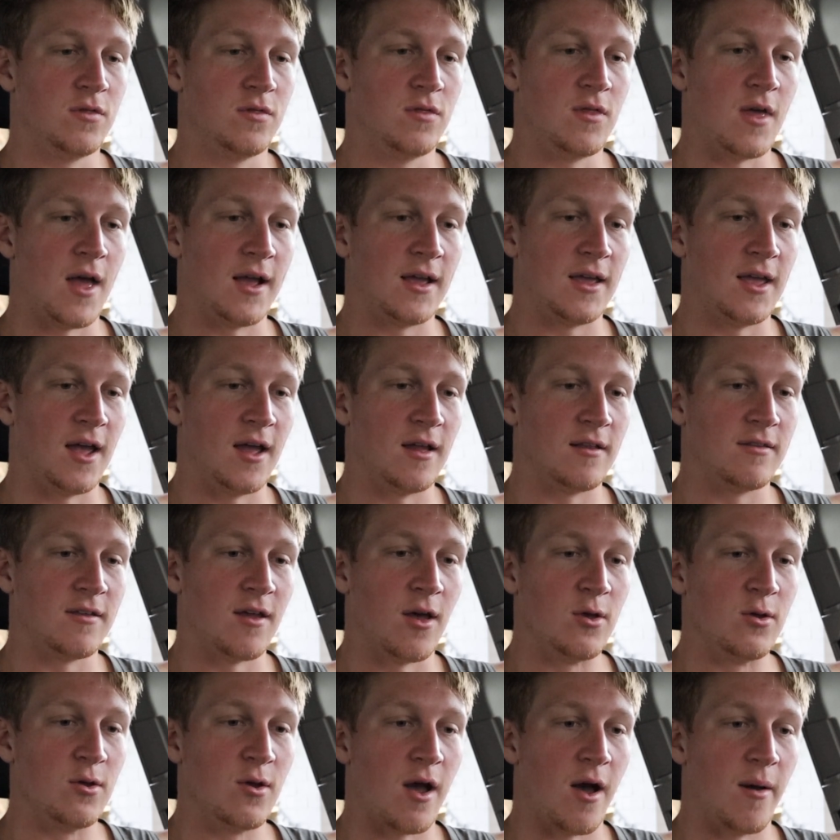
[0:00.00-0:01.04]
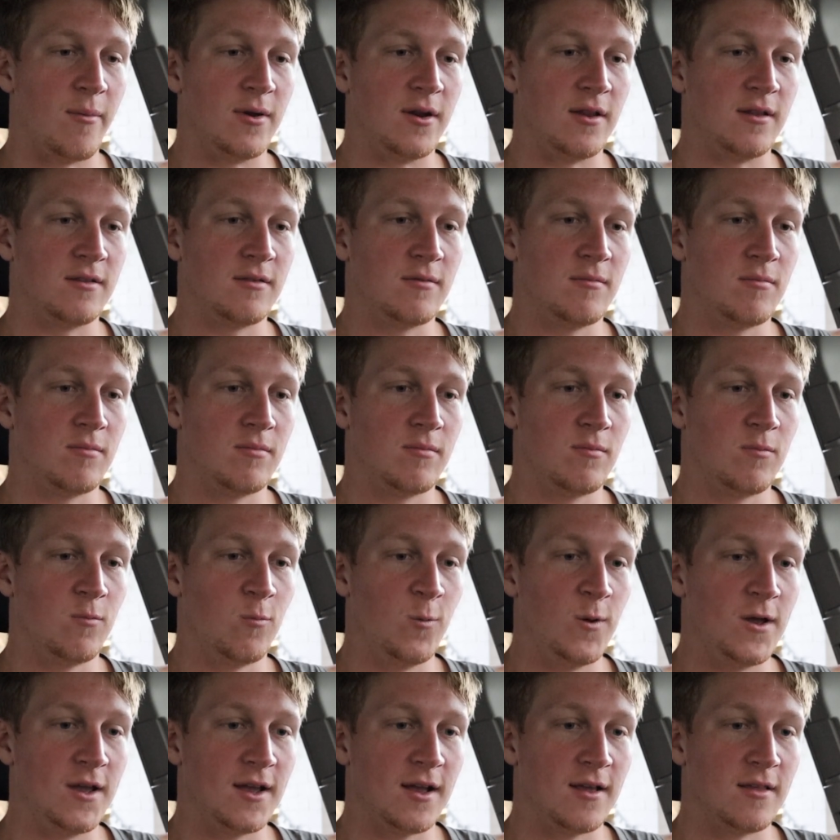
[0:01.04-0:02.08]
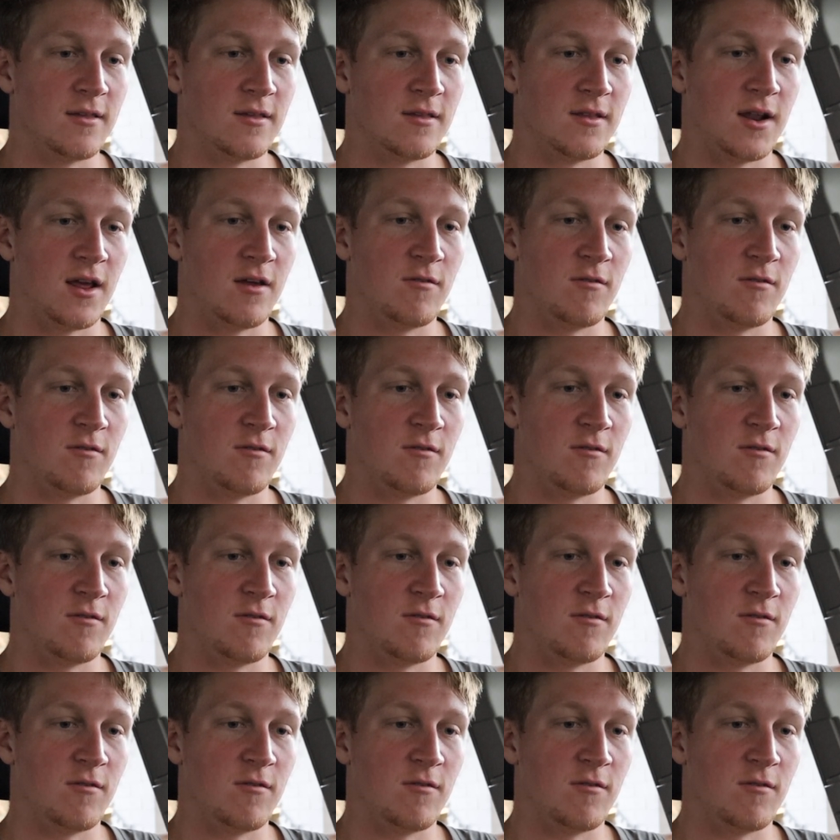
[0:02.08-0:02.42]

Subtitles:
I can't tell you how many weekends that